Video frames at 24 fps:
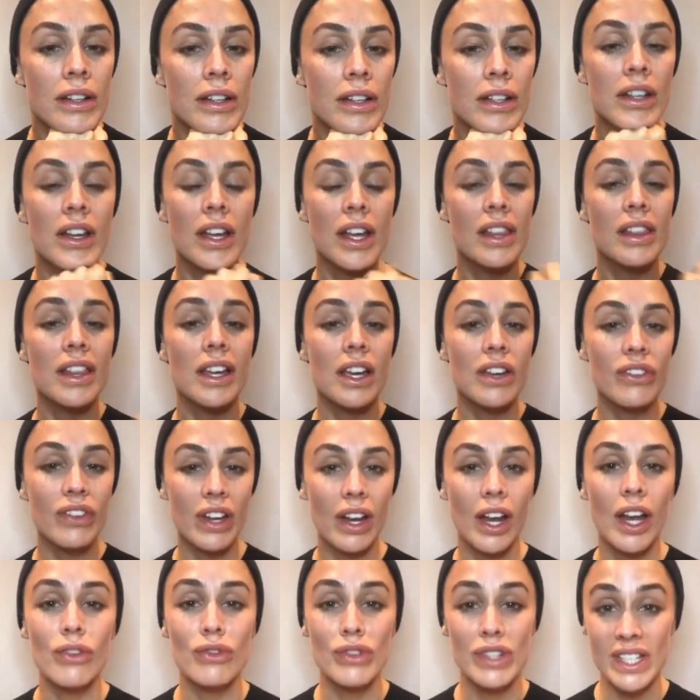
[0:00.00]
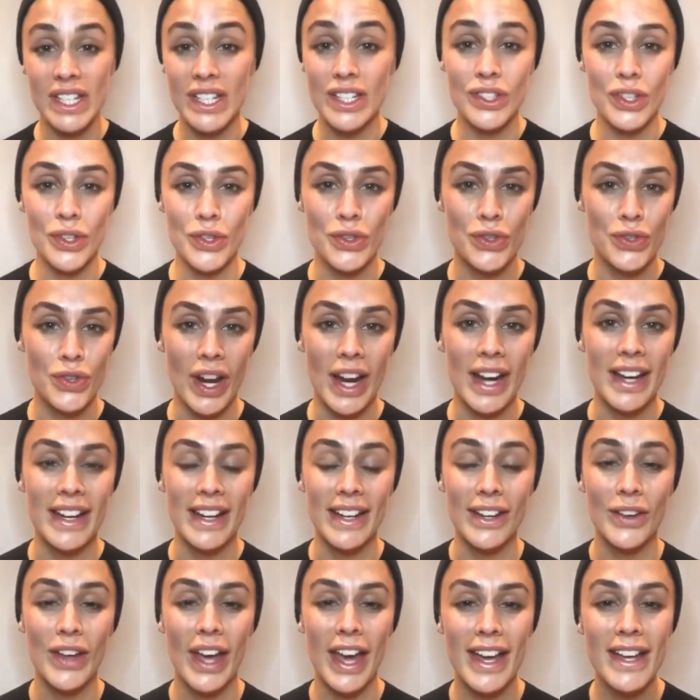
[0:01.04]
Think of it like resistance training,
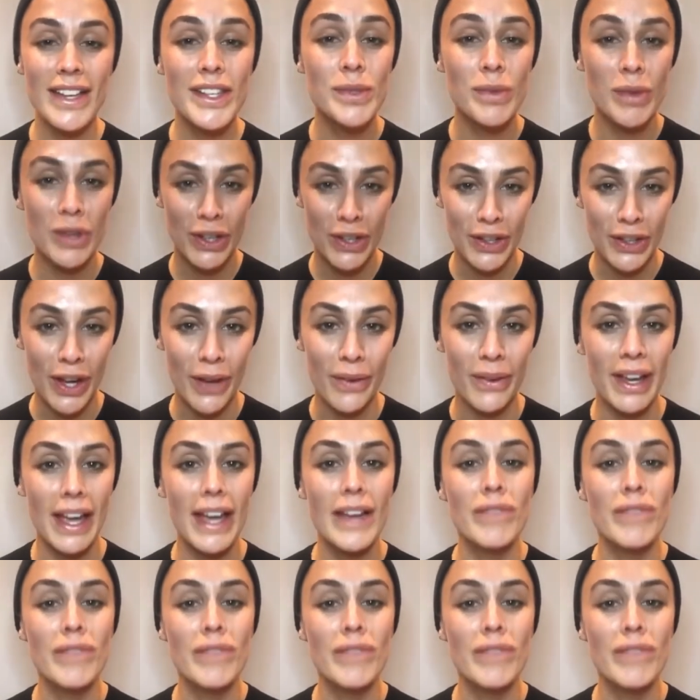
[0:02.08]
okay? So we're going to go again.